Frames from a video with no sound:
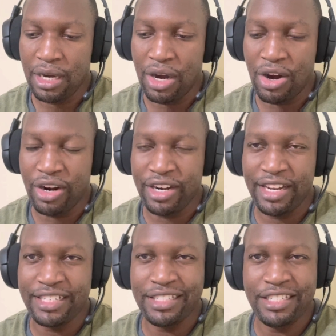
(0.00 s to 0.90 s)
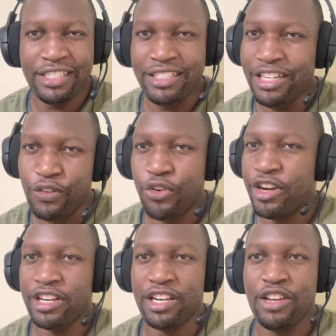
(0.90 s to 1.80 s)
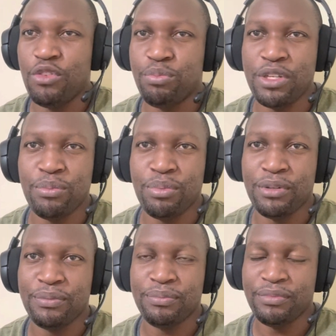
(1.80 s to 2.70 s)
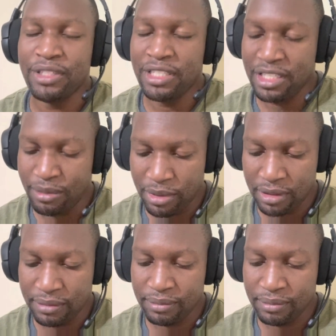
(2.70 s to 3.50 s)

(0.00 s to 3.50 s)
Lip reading: on a different level, people. Yeah, man.